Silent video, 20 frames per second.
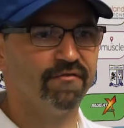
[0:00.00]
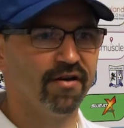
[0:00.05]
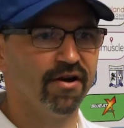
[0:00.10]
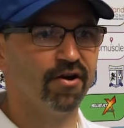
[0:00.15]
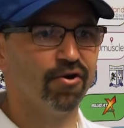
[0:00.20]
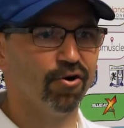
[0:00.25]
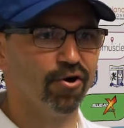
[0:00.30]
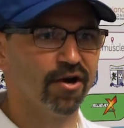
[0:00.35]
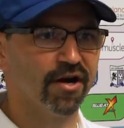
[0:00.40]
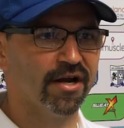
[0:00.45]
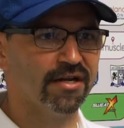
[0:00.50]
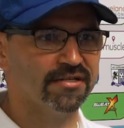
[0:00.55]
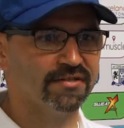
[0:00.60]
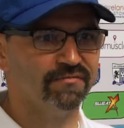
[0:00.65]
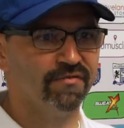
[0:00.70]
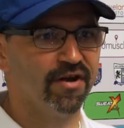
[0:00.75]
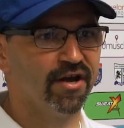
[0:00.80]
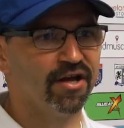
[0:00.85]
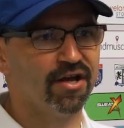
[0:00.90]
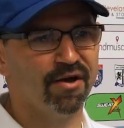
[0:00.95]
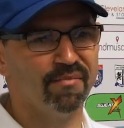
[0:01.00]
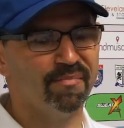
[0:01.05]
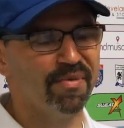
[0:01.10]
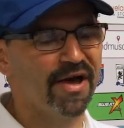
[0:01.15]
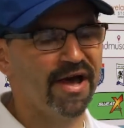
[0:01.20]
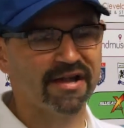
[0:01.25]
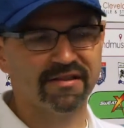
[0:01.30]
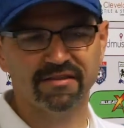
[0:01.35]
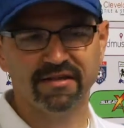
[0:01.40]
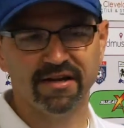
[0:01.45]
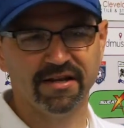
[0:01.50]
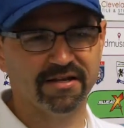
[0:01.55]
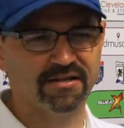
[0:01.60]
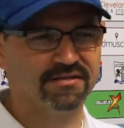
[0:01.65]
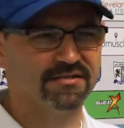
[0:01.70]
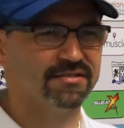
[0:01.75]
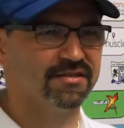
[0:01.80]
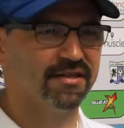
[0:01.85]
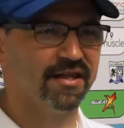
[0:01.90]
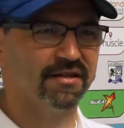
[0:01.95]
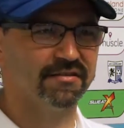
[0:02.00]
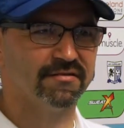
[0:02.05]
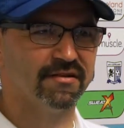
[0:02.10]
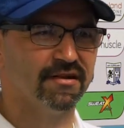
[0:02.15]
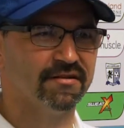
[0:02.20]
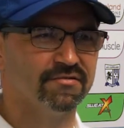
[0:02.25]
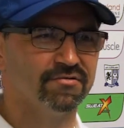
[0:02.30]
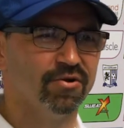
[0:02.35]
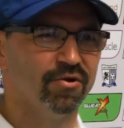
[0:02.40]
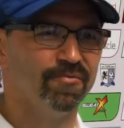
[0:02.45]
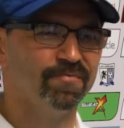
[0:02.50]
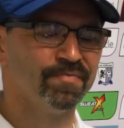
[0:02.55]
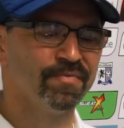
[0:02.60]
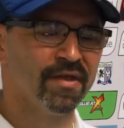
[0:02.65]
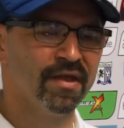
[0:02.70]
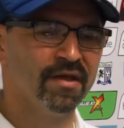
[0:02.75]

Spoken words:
very organized and very compact, and I didn't see that tonight. So,